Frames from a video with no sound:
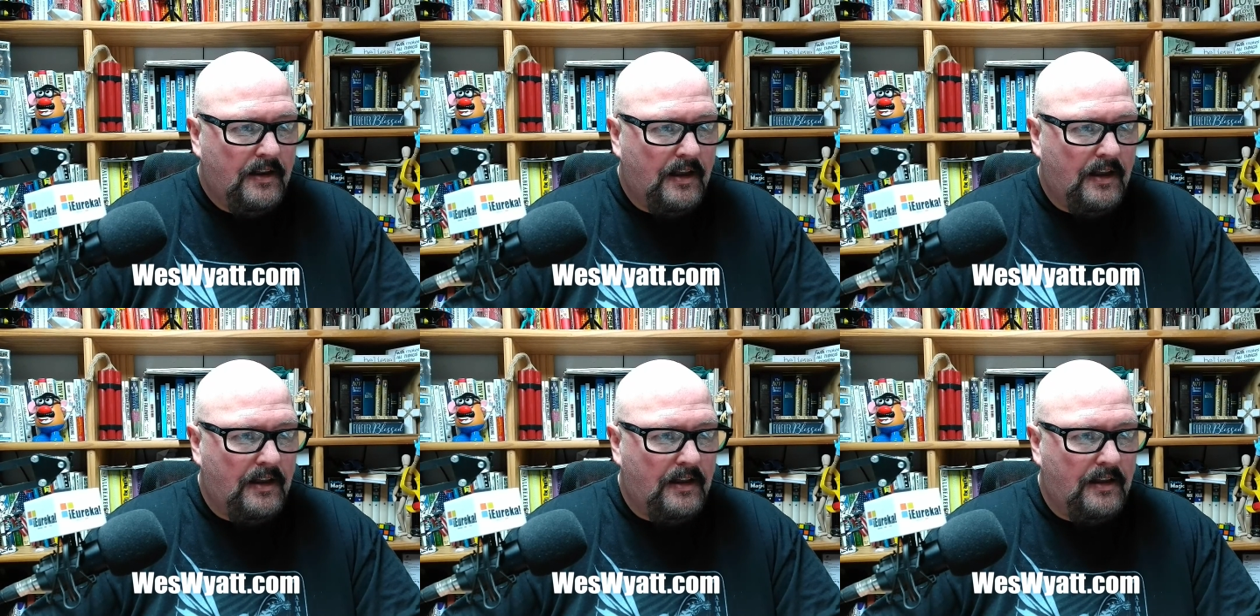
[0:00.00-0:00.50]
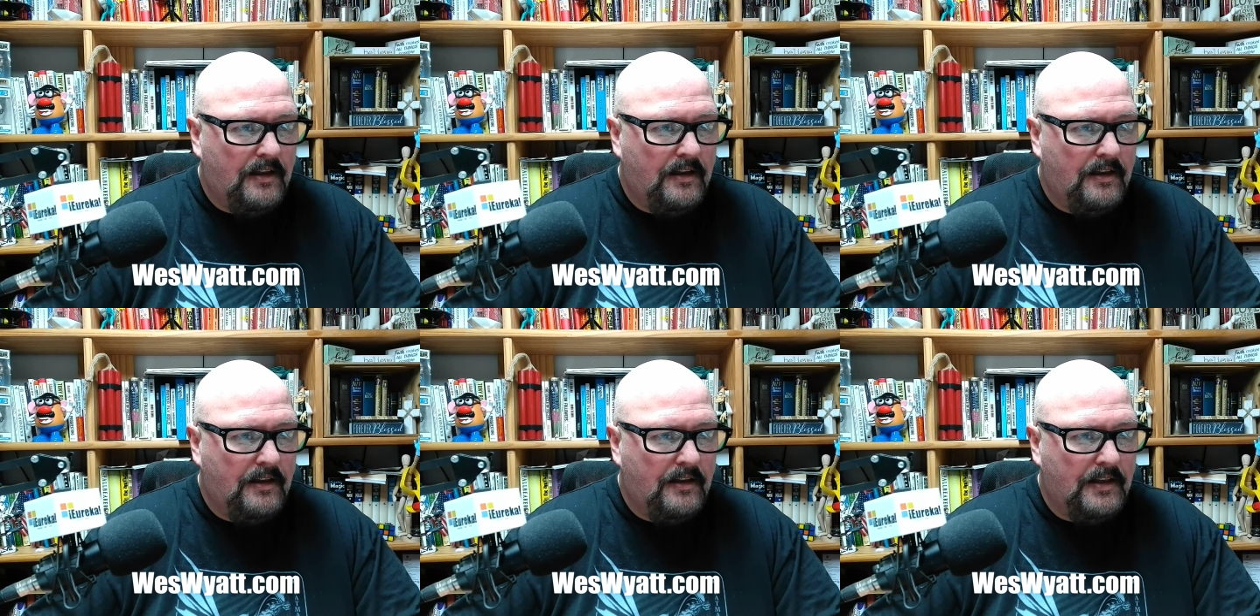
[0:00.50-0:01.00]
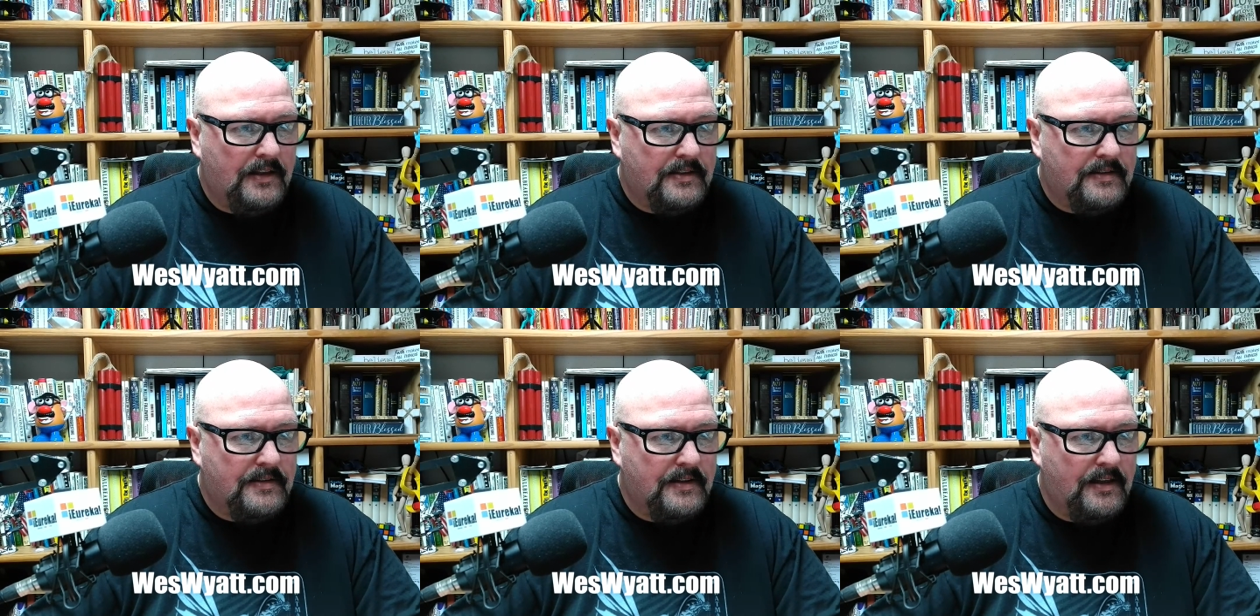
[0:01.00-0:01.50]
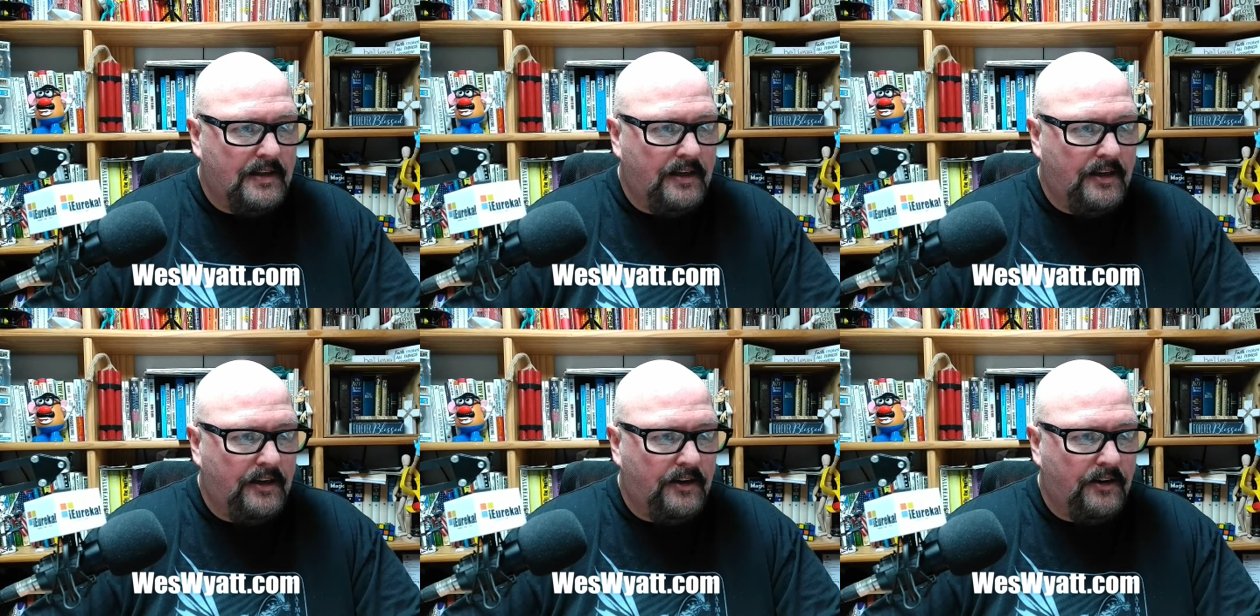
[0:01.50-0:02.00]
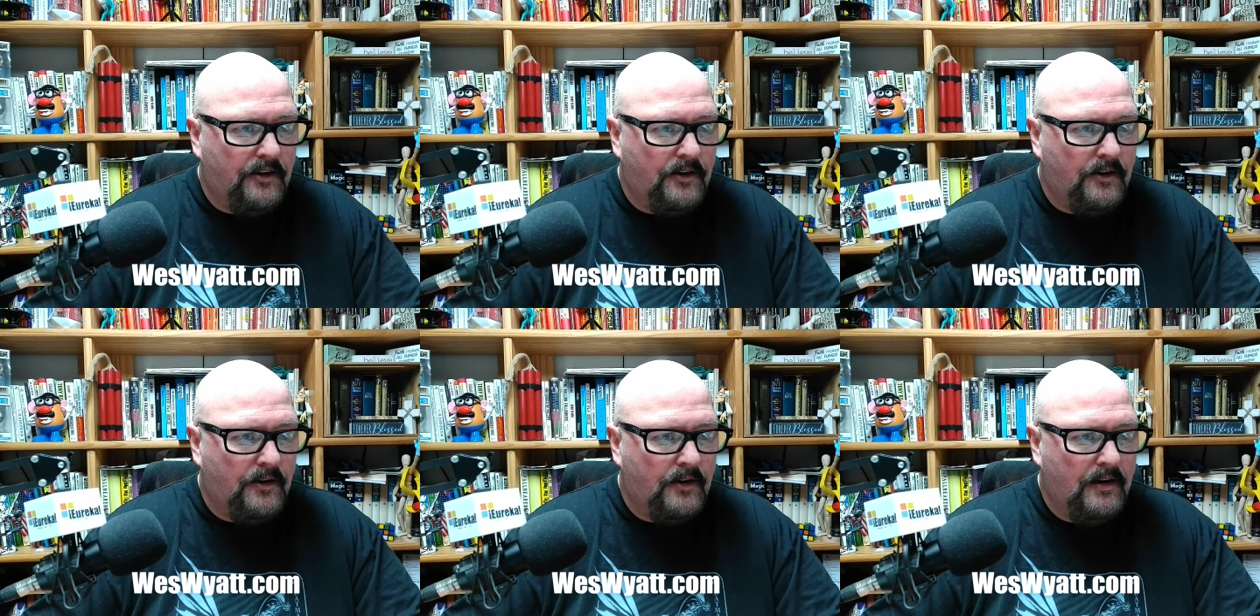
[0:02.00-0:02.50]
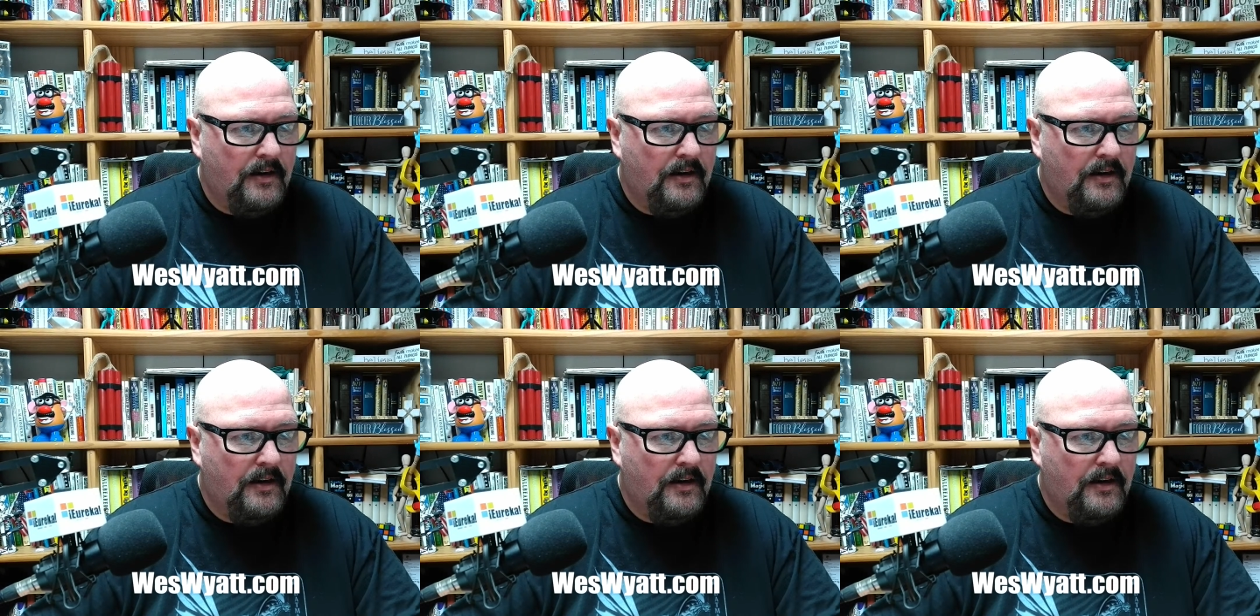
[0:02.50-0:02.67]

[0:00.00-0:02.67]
Let's see here.